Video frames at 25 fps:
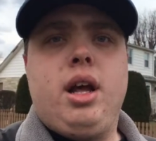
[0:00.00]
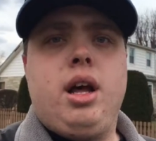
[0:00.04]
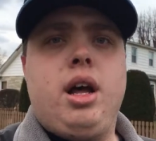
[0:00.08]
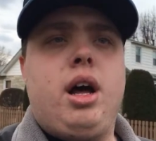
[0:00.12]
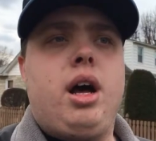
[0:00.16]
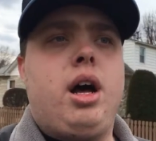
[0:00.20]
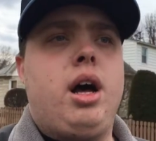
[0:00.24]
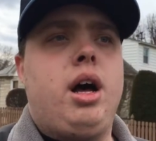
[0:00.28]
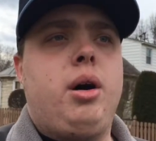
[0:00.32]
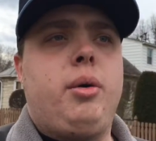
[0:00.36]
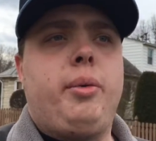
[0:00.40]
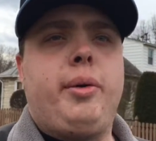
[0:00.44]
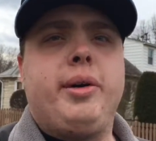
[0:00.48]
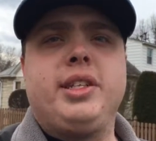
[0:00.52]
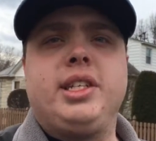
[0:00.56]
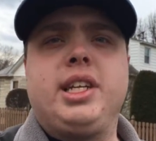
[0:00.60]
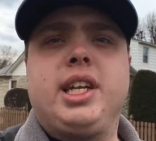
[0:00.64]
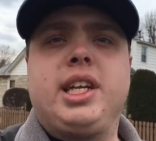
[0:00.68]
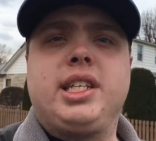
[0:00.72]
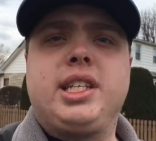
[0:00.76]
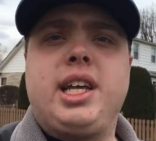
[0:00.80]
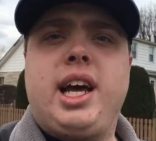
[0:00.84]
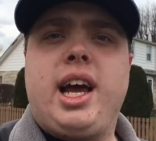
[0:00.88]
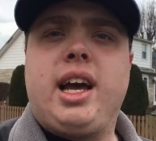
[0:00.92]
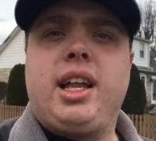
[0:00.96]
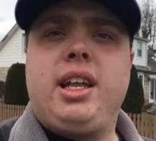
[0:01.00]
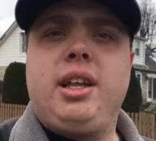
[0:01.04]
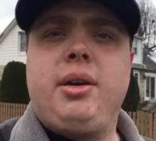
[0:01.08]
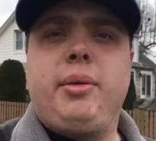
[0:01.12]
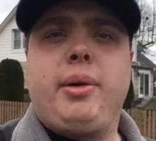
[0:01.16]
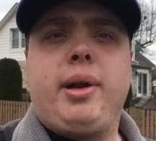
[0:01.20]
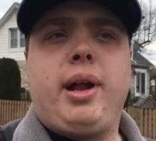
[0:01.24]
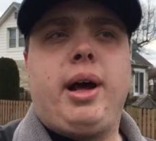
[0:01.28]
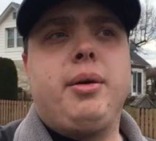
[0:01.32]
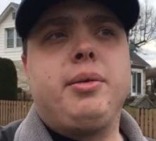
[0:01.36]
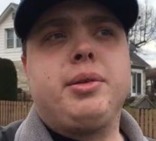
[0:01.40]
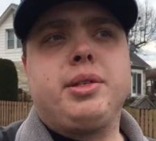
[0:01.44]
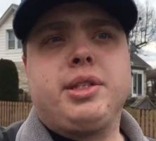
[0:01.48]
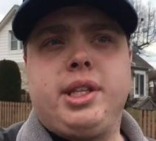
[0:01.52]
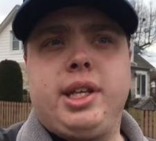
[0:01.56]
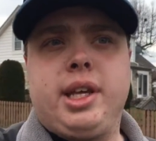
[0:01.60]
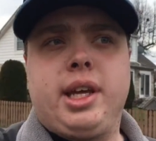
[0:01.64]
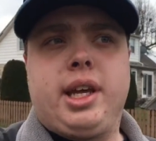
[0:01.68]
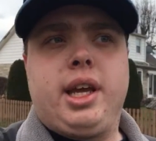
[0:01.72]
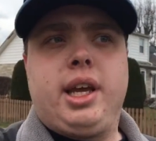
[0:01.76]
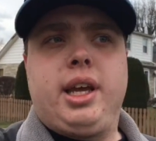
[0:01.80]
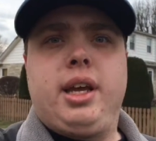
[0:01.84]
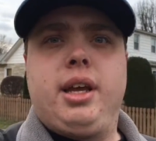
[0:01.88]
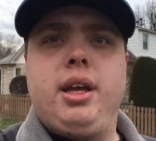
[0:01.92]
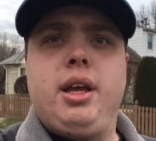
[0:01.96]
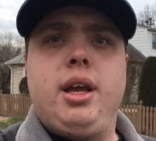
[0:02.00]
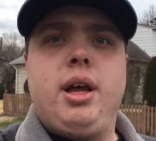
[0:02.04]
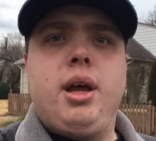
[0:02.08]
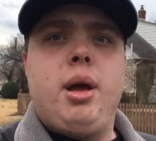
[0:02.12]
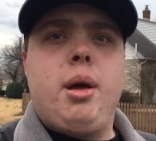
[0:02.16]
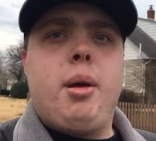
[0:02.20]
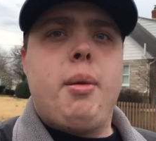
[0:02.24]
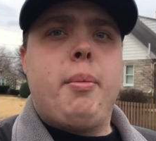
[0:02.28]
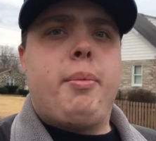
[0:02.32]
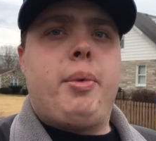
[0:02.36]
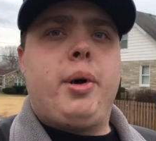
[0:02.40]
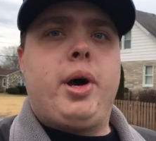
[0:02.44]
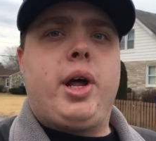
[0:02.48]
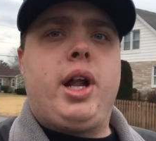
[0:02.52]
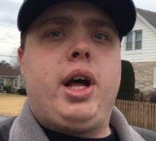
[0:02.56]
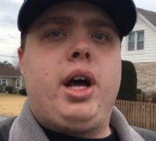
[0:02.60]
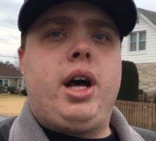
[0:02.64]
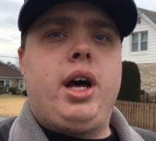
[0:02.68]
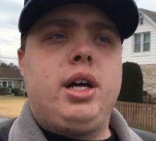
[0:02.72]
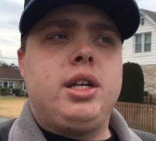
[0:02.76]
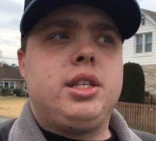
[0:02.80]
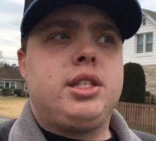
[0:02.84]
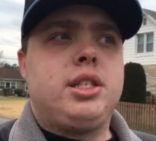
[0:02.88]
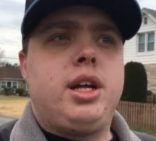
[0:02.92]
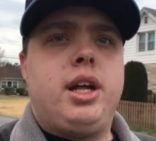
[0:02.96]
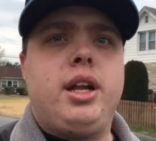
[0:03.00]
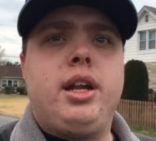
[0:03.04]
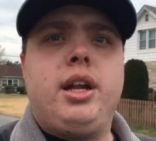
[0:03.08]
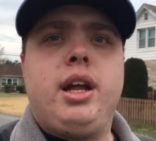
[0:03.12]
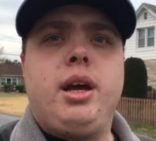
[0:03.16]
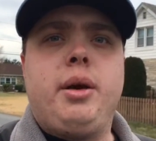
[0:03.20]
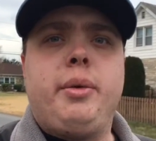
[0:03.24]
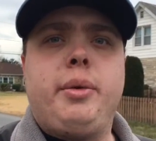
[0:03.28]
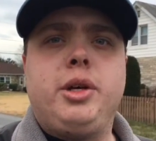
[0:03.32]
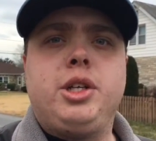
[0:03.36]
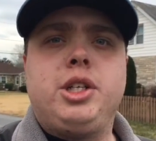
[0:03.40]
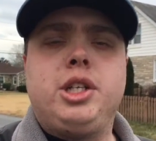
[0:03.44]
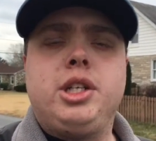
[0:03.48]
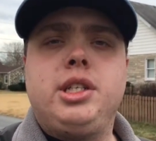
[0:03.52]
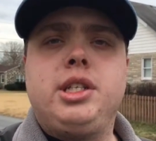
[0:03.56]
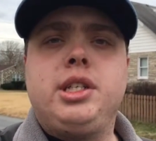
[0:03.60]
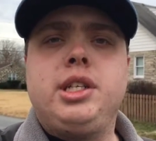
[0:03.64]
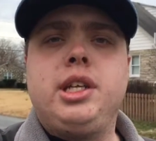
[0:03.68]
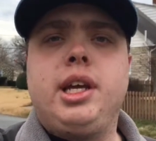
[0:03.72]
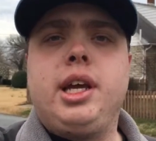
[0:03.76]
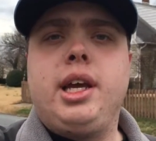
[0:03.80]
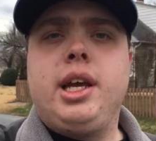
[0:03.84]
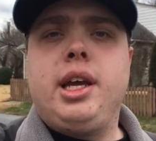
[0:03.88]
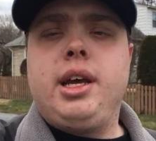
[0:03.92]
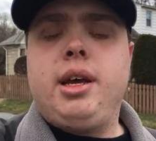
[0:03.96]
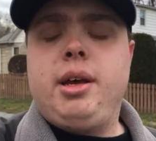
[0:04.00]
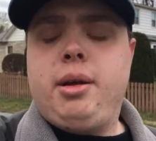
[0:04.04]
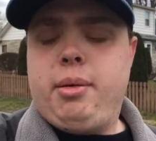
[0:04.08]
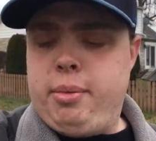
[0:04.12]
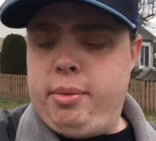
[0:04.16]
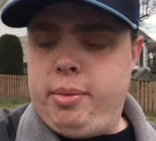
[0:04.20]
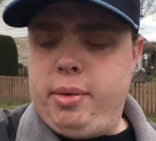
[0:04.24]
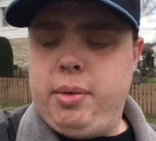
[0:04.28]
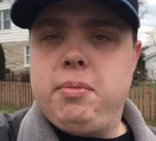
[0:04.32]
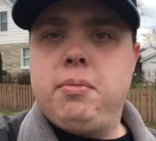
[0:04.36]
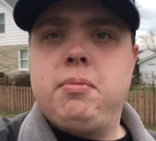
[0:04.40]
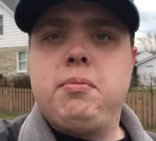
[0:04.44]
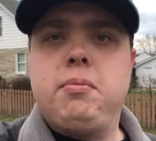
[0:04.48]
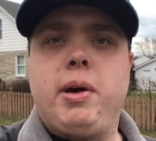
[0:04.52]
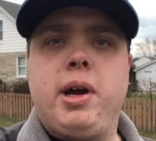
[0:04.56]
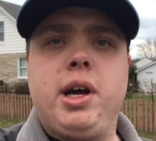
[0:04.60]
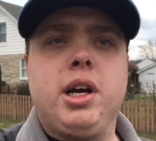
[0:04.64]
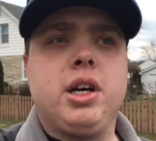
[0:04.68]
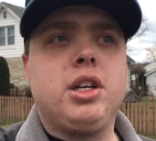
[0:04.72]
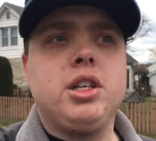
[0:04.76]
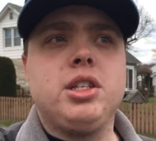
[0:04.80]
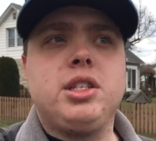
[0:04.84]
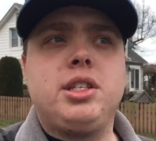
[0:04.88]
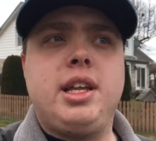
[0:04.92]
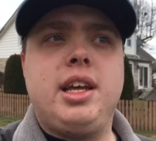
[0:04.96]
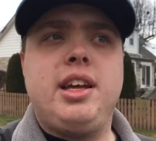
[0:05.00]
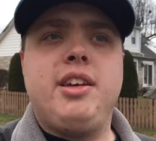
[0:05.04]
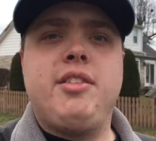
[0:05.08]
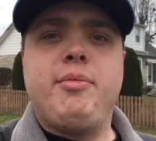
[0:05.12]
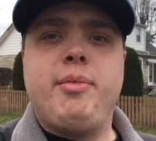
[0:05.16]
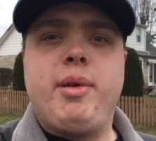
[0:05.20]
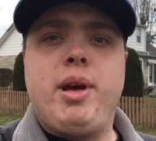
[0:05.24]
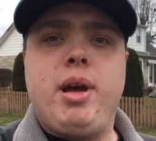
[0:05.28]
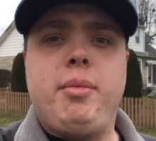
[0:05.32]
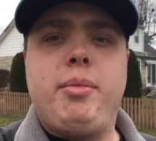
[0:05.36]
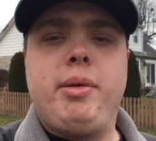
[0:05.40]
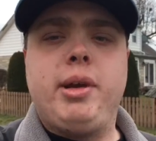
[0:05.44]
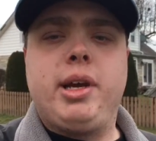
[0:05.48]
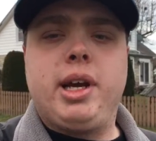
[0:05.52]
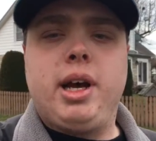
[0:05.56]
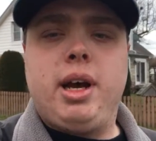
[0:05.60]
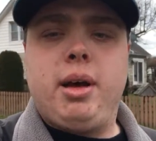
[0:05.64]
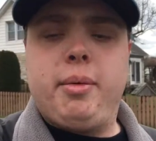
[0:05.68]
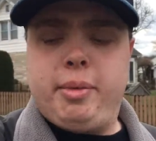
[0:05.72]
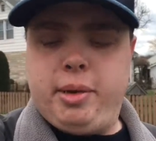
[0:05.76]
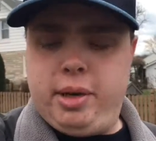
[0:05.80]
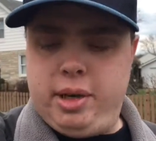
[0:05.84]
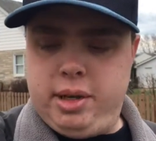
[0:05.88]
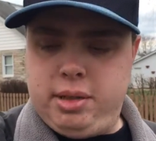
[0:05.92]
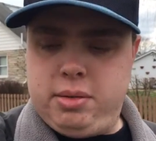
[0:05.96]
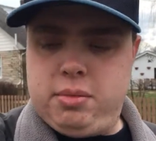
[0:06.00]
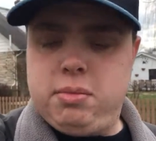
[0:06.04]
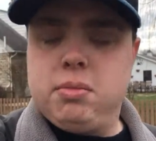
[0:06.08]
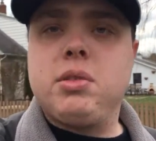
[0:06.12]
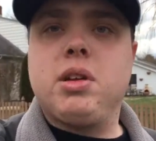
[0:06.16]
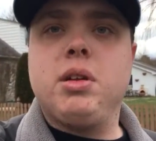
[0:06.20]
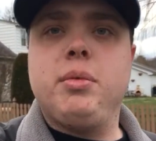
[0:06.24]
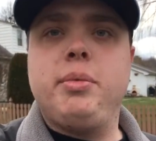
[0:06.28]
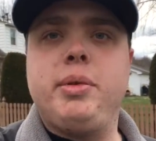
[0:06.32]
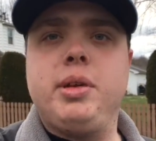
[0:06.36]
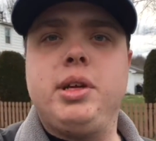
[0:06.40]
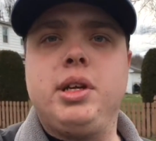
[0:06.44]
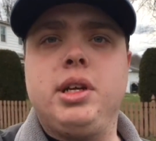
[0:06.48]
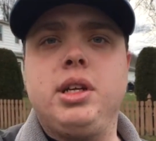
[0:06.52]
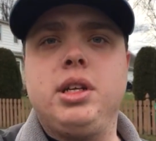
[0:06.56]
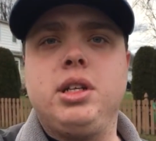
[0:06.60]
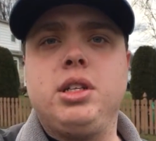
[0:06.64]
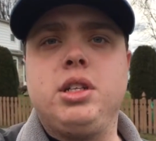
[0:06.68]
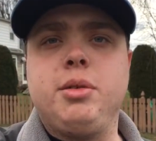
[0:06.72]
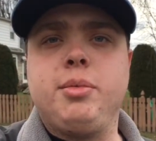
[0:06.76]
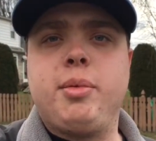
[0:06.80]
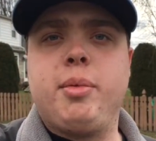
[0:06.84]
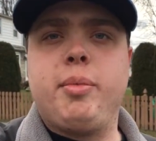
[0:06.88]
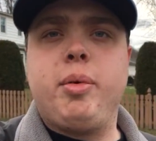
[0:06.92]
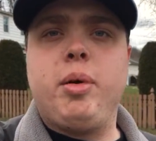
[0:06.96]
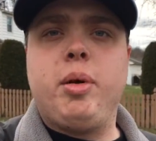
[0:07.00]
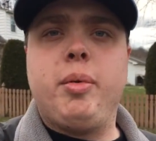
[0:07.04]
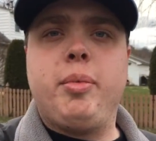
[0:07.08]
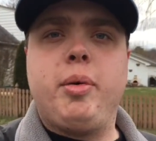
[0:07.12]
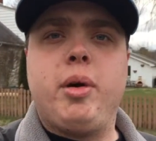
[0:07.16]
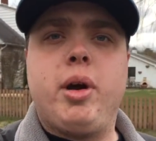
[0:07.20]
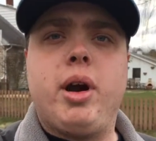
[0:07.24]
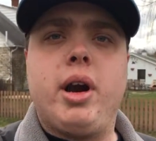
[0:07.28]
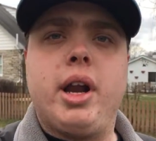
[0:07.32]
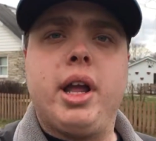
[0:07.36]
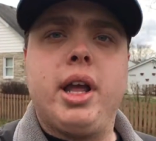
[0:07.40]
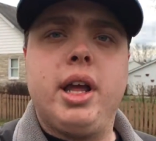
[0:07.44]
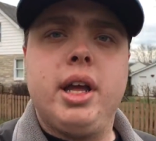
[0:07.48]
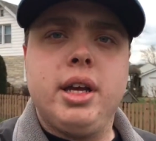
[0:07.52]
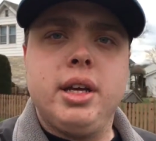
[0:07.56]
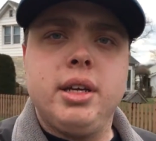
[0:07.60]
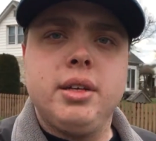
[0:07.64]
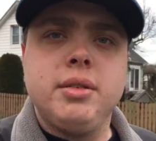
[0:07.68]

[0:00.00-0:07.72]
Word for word: Uh, wasn't exactly what I was thinking. But uh, Sunday we should see him. My Uncle Steve may be coming. Could be a Super Bowl party.